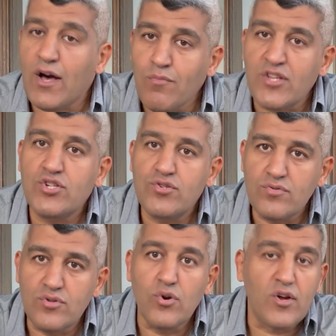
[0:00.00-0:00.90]
on how
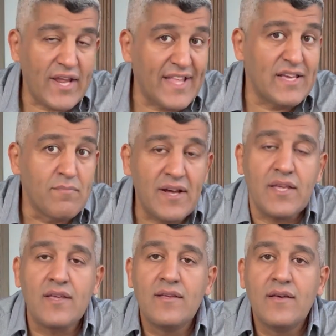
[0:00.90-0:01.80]
much you are adding
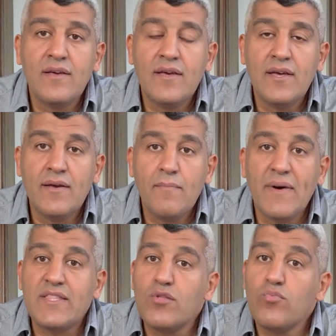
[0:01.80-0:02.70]
money,
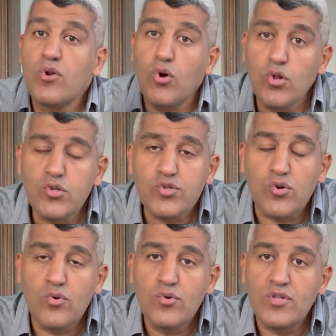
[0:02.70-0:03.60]
but it will
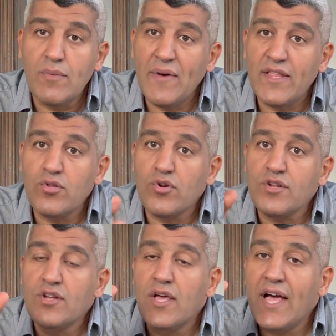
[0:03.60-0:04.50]
also depend
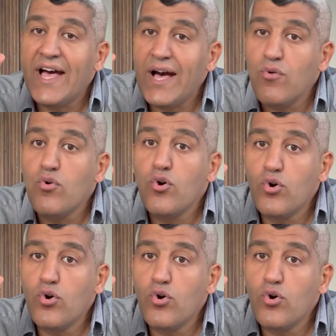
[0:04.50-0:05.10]
on how